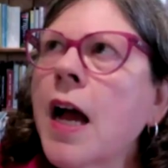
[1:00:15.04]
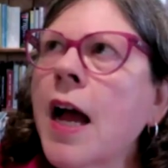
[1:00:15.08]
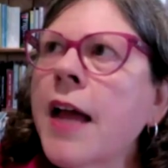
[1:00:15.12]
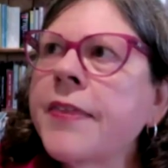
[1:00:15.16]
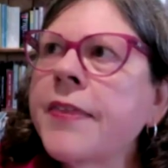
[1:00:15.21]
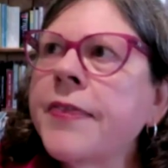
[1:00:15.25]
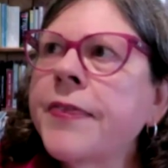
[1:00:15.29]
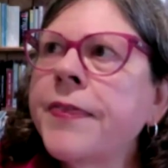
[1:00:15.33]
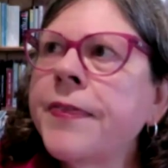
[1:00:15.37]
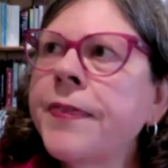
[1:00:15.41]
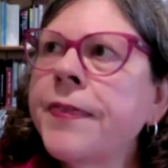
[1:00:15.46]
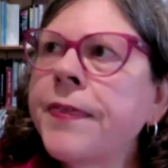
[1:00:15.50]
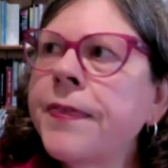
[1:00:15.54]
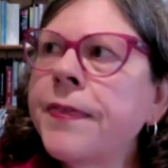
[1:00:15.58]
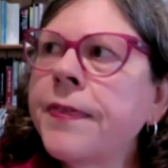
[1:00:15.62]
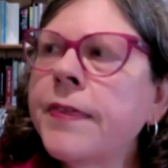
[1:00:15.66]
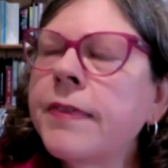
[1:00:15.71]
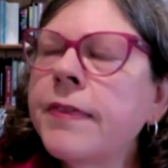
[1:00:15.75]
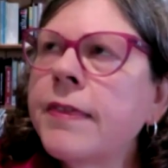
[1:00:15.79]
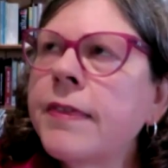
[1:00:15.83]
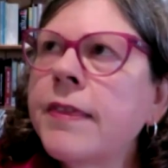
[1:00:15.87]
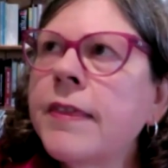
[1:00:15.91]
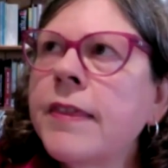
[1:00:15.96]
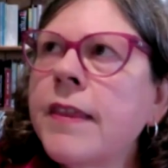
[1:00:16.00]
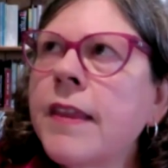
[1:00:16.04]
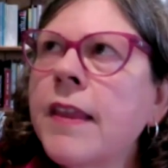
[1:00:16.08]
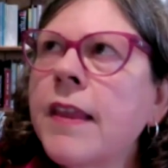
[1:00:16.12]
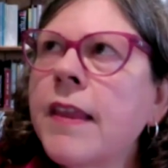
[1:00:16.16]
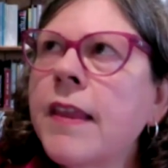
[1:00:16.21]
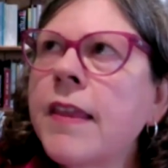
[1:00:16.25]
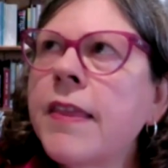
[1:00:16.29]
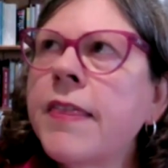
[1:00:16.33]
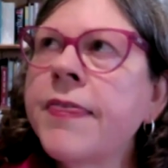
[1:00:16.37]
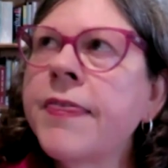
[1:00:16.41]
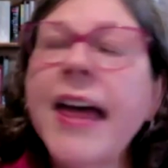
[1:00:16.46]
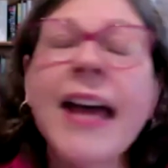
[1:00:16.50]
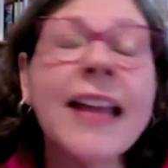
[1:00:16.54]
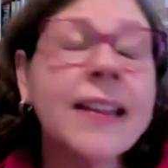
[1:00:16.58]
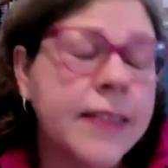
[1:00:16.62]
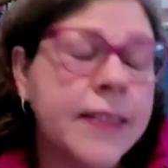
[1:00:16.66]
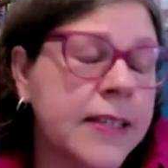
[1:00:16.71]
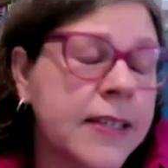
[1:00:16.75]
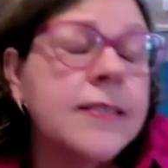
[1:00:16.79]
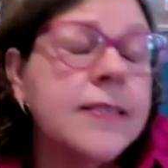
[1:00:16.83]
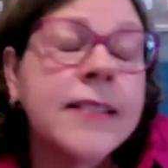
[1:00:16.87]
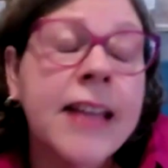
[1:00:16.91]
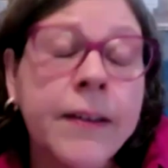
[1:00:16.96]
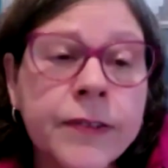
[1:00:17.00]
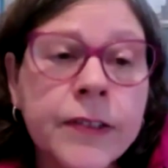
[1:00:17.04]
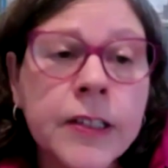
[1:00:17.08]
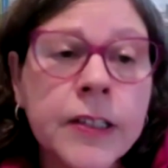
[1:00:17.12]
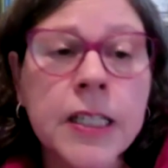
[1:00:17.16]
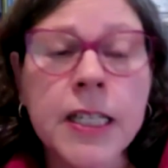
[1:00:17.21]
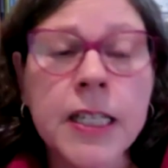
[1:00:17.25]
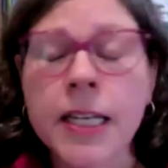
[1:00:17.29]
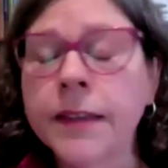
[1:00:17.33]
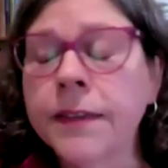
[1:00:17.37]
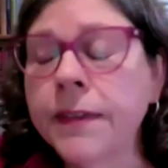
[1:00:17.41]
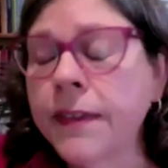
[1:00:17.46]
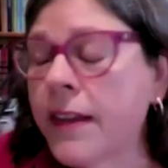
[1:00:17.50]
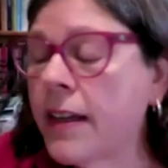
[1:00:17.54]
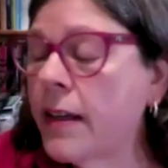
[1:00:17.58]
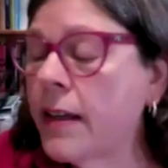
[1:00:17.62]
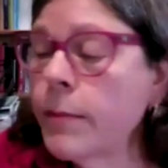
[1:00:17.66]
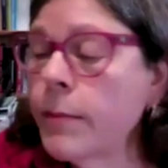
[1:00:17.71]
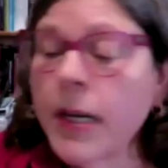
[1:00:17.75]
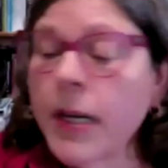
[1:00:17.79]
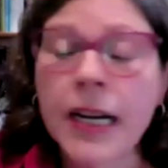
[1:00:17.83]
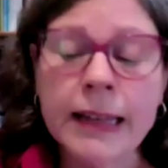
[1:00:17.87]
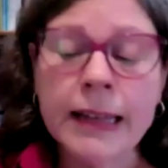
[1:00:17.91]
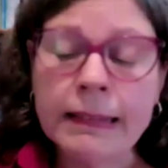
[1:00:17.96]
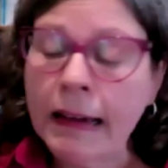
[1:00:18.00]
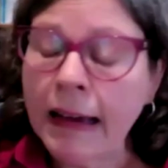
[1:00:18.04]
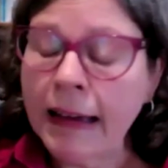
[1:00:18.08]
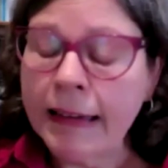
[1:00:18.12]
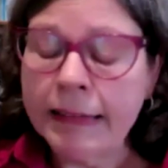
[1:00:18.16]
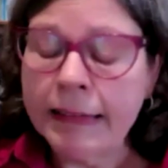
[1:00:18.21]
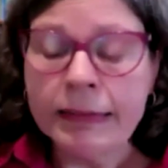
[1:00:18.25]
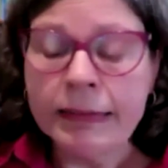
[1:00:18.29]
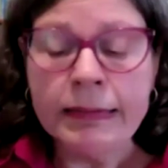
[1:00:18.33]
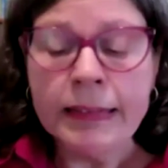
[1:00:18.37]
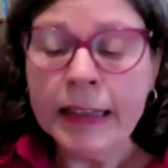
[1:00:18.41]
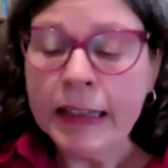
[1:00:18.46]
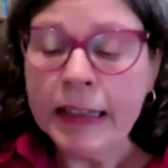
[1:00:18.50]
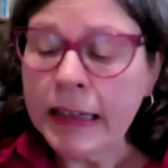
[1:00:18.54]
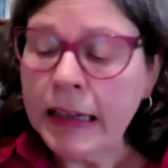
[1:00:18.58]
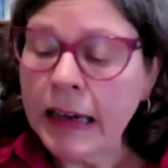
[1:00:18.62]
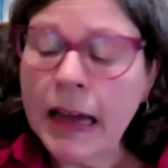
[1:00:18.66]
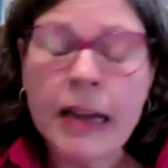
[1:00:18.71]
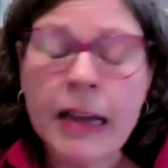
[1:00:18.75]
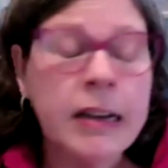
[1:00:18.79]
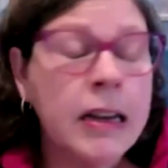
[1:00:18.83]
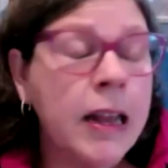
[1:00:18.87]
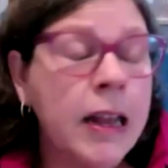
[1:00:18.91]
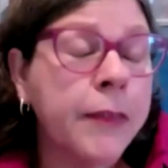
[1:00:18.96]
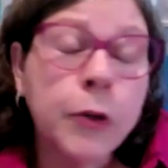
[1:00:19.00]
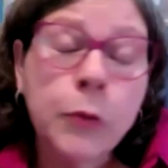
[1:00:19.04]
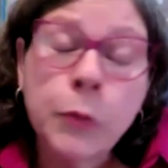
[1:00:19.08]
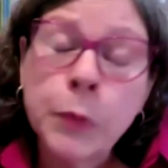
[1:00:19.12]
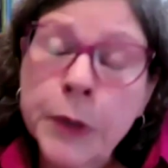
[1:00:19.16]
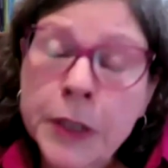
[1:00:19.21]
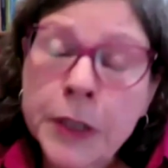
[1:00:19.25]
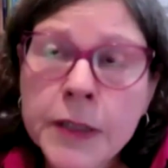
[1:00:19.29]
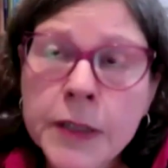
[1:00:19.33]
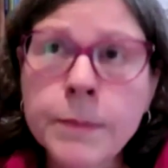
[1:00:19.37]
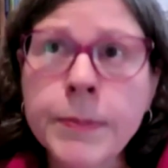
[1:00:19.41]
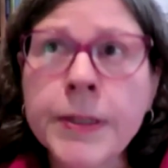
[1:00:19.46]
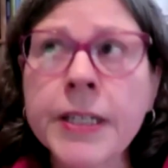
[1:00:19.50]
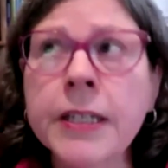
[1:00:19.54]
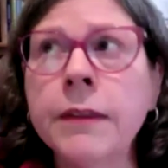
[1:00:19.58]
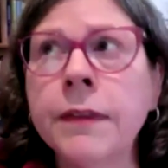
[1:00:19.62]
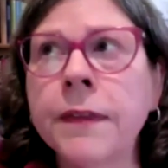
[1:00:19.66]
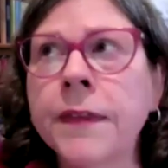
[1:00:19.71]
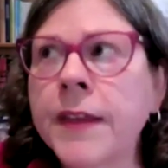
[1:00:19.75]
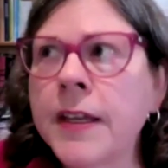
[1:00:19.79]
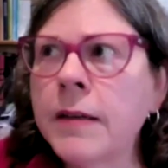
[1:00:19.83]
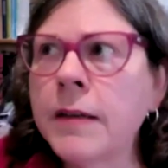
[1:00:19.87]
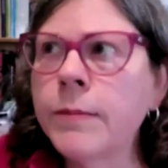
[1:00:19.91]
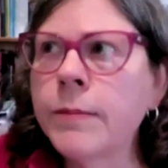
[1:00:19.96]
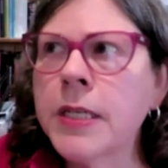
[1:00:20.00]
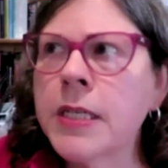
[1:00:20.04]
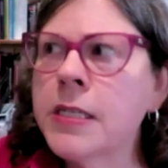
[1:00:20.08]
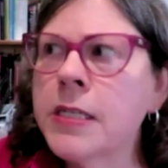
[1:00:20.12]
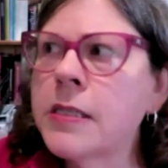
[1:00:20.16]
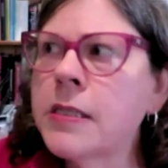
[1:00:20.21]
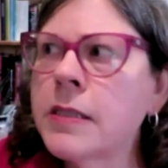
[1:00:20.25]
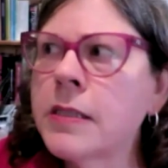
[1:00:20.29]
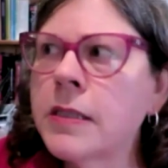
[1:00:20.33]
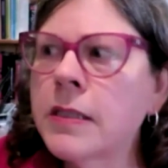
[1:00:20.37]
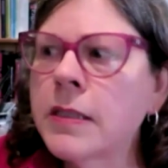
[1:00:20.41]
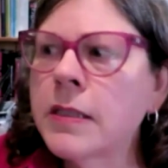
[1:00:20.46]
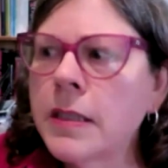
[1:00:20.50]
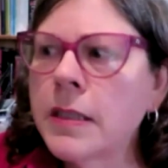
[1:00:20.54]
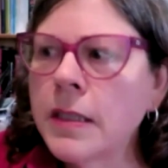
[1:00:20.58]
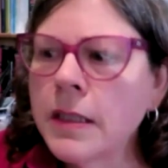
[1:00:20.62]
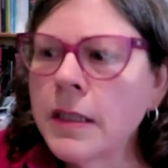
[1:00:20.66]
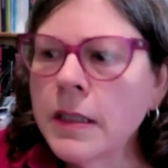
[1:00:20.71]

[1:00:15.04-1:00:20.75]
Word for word: I that that's definitely a theme and i i think another really big theme is